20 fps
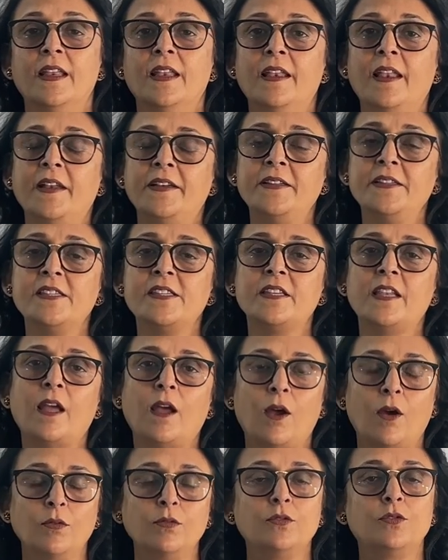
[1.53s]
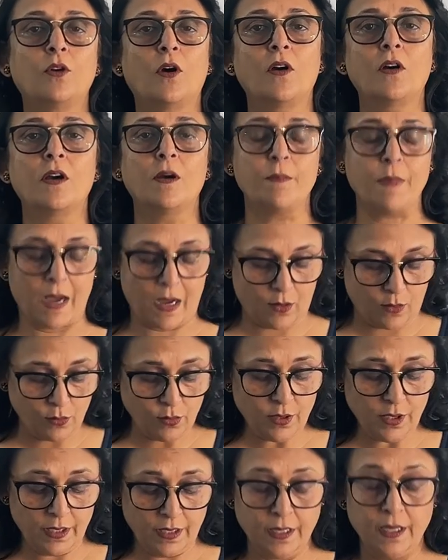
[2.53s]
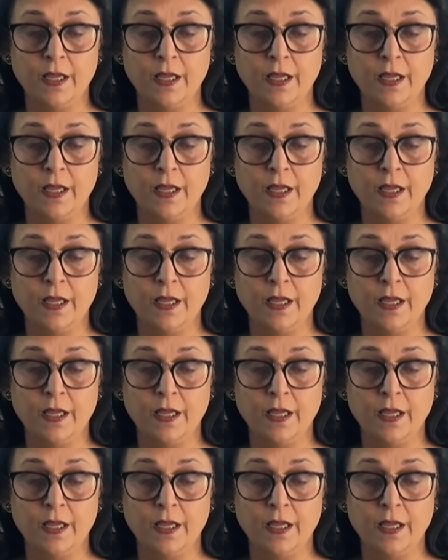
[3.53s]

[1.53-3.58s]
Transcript: Let us now talk about